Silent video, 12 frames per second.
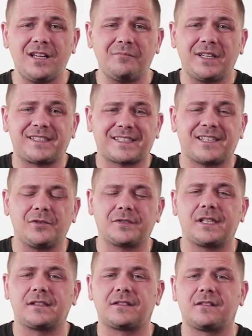my skill
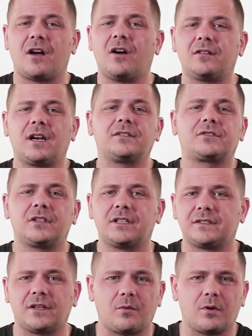sets aren't as good
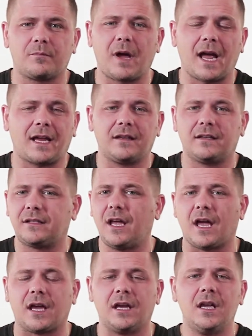as they were back in the
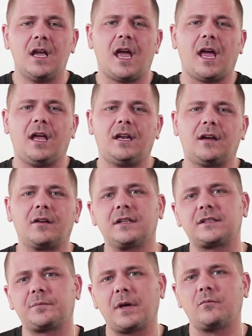day, and I'm
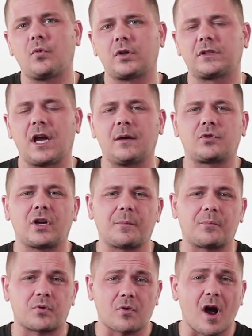gonna spend more time trying to
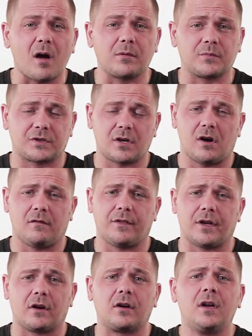problem solve
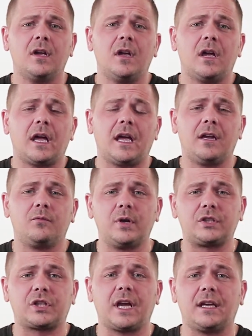there. In
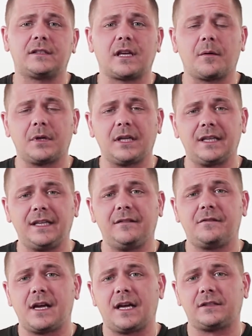which case, I'm gonna
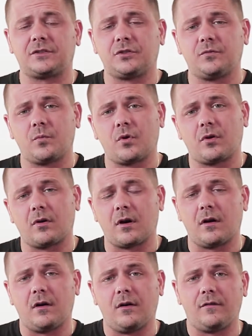leave that to more
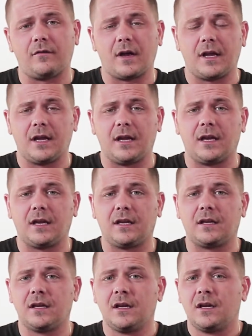of
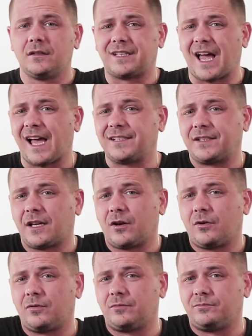a task that
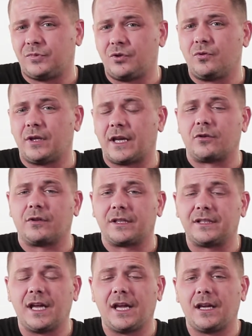I'll do later in the
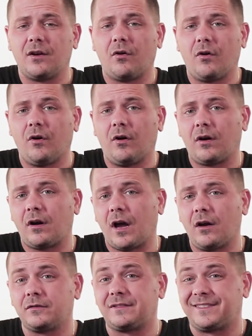day, or
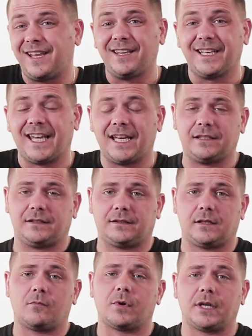I'll delegate it to
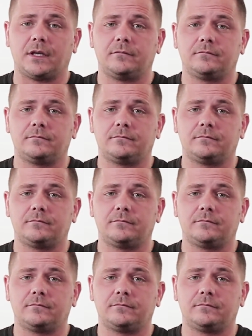somebody.